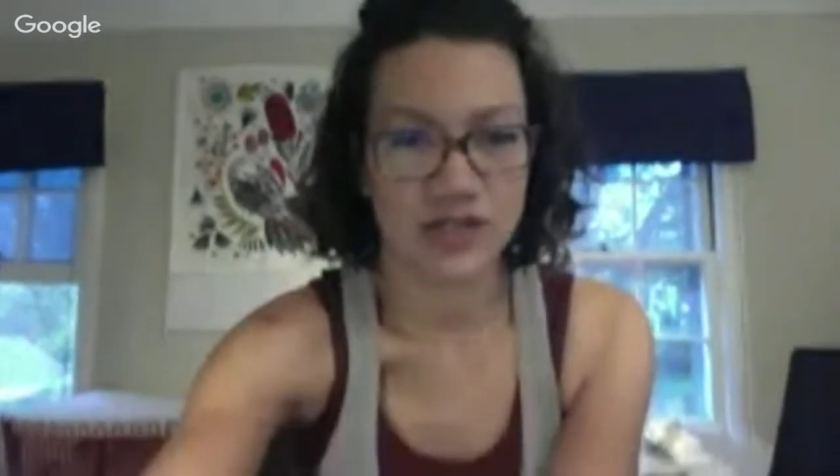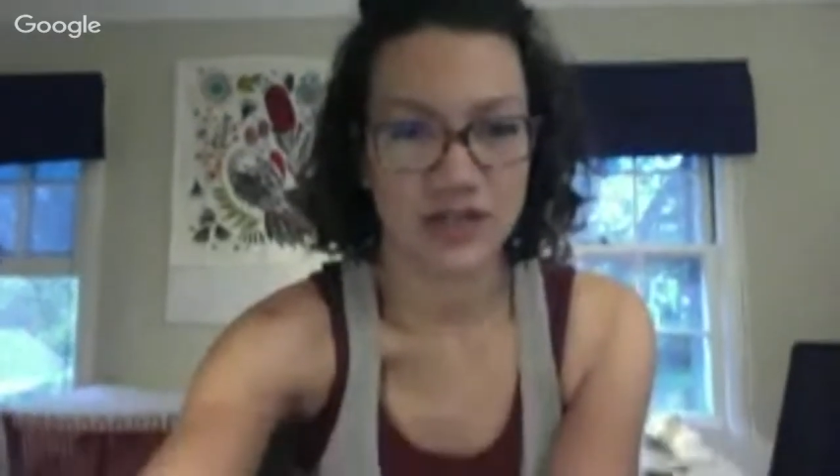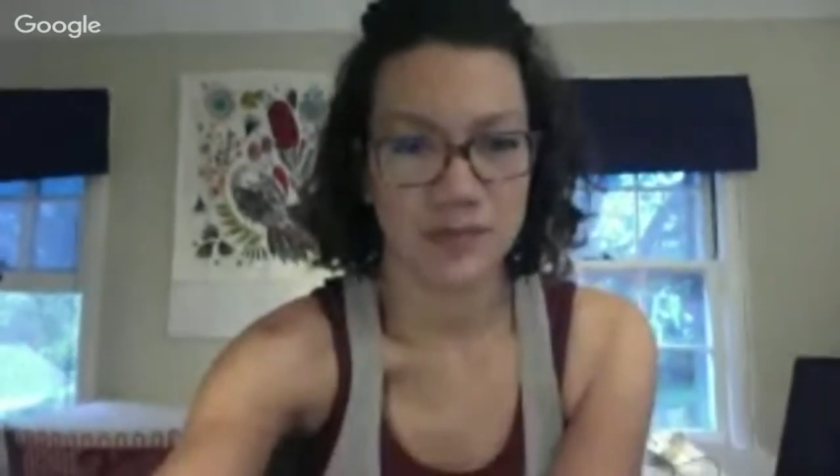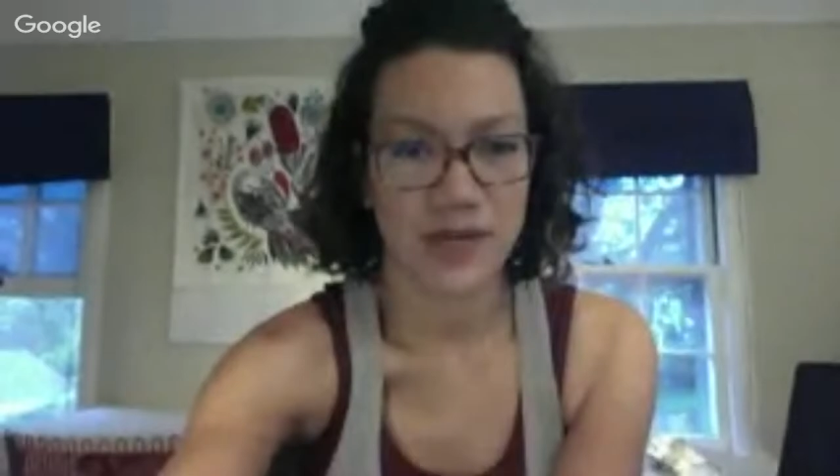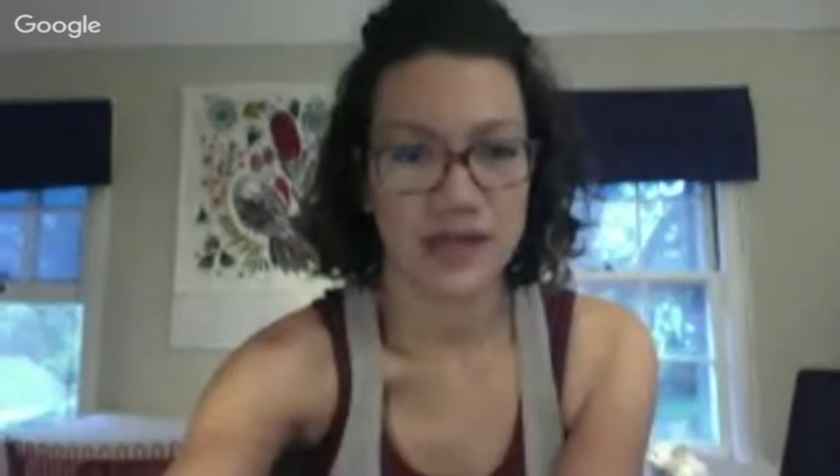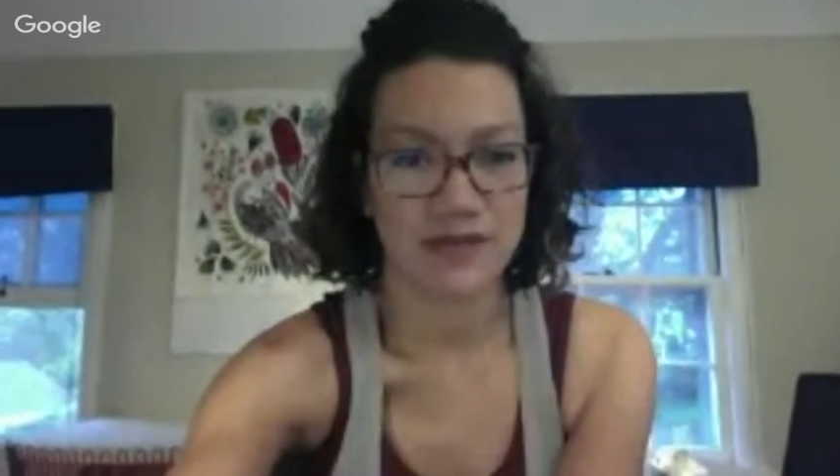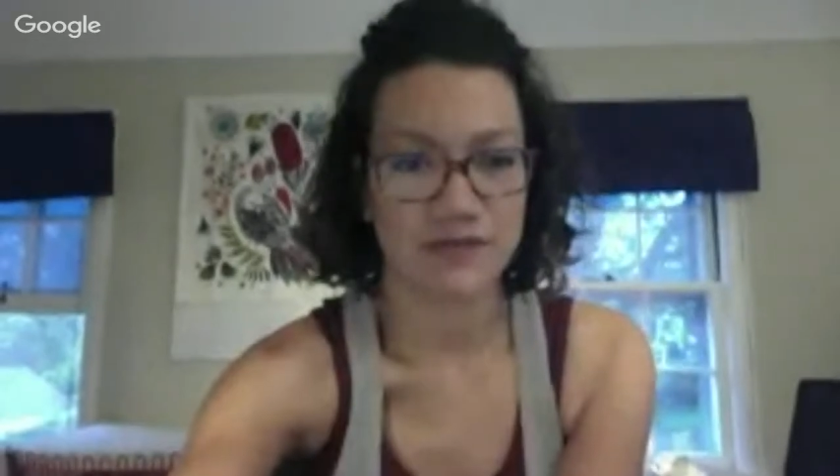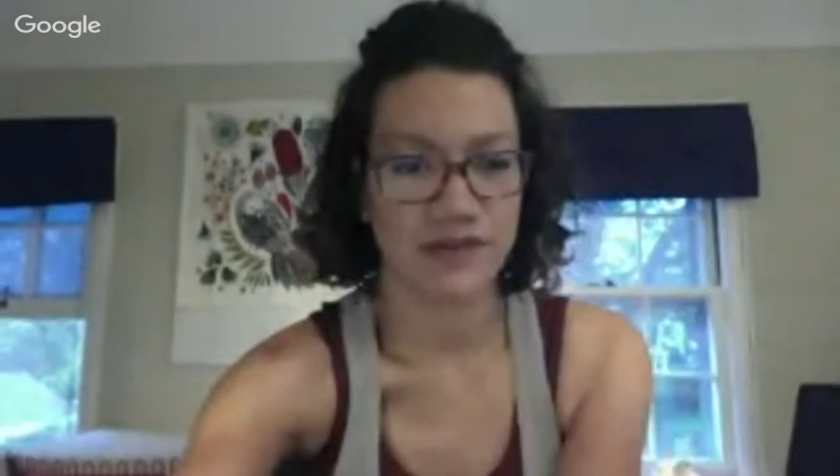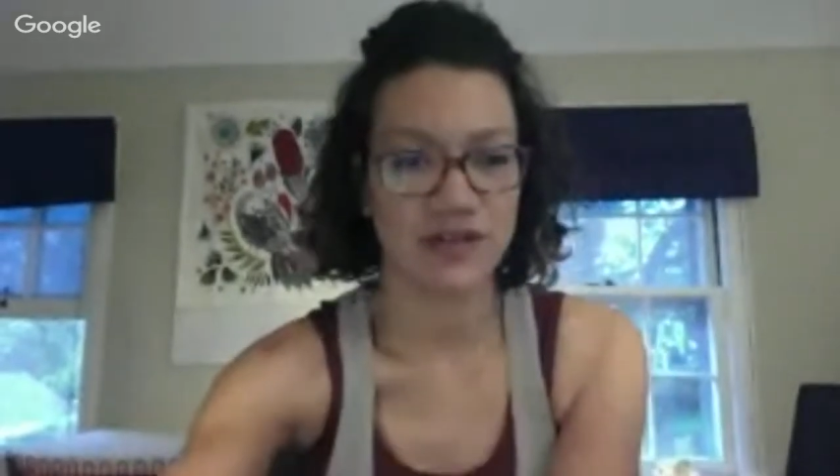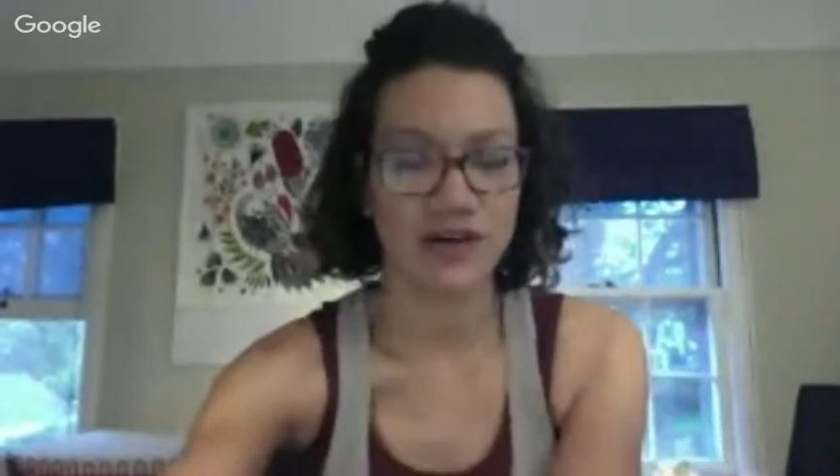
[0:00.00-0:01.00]
and paint
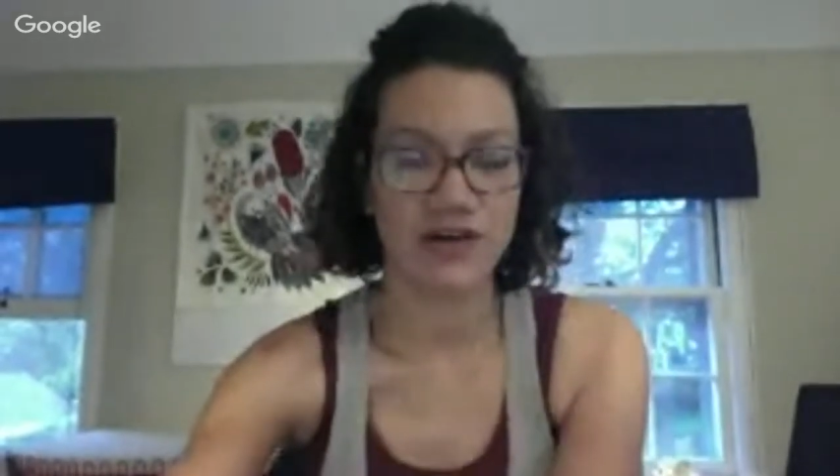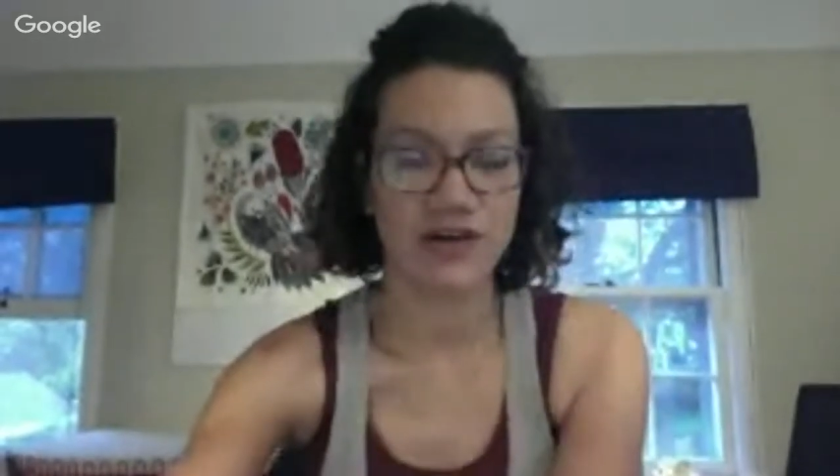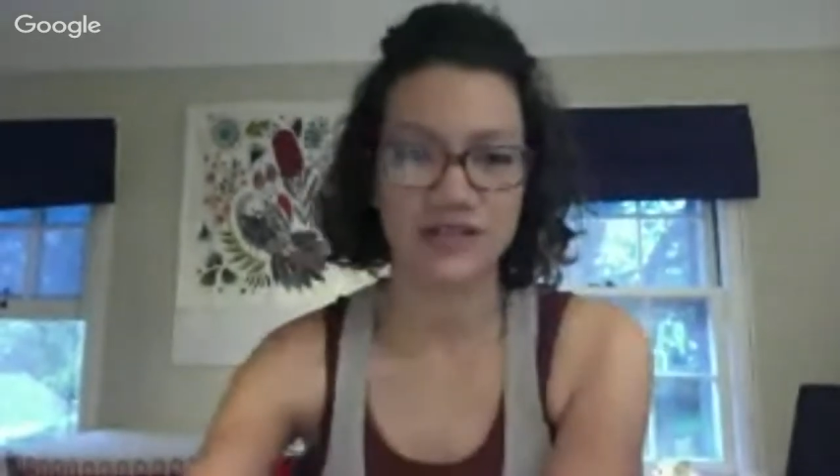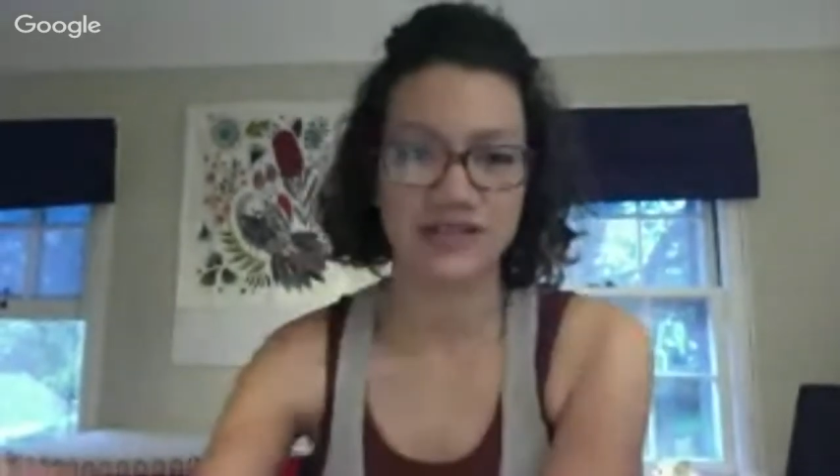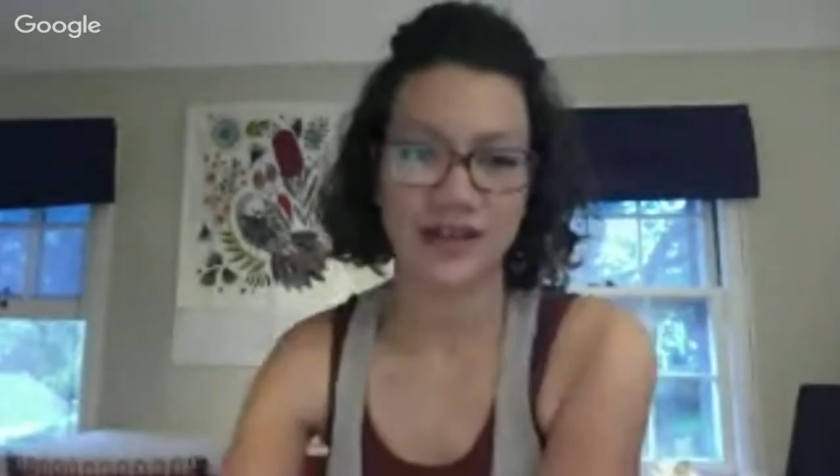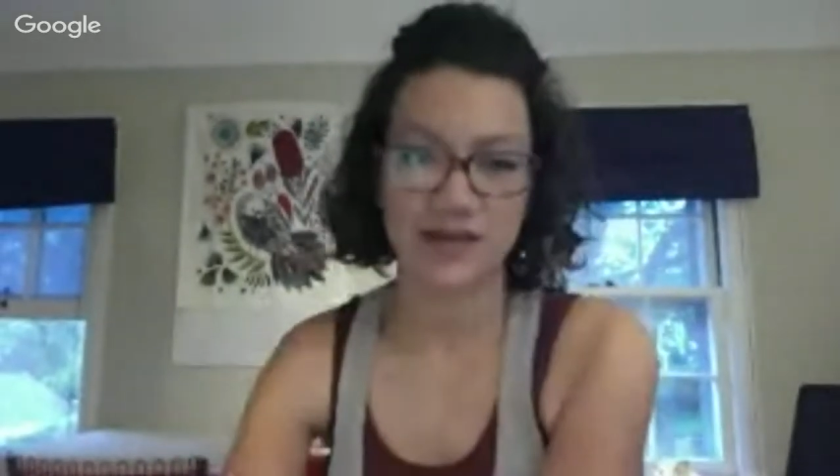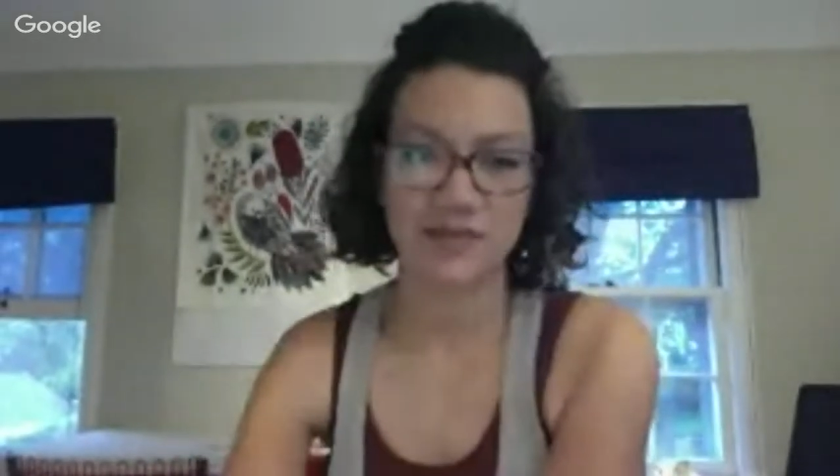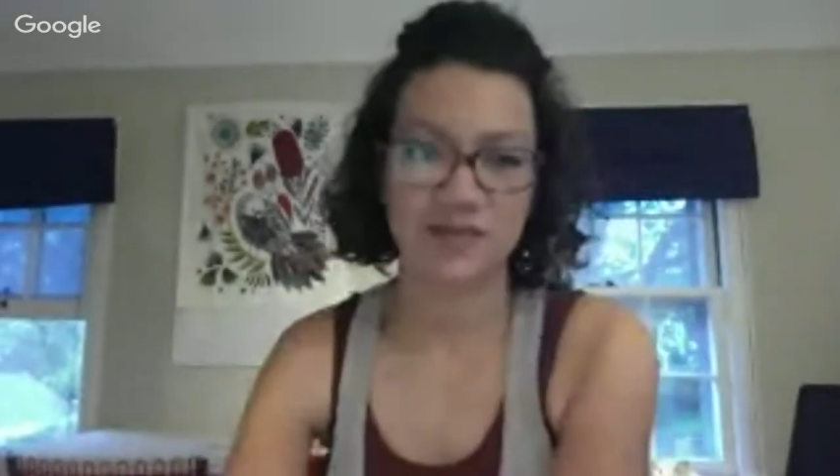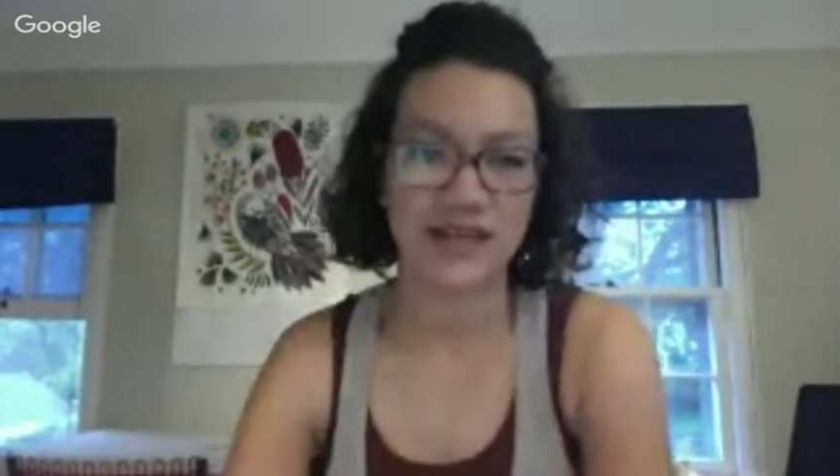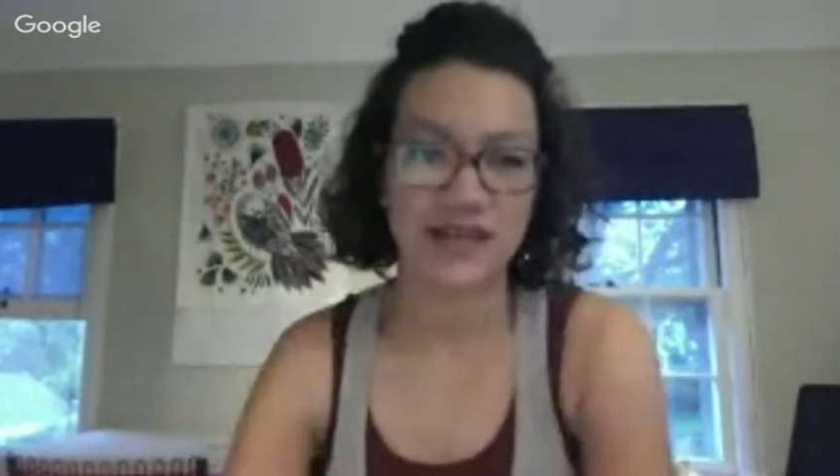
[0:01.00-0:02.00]
for a long time.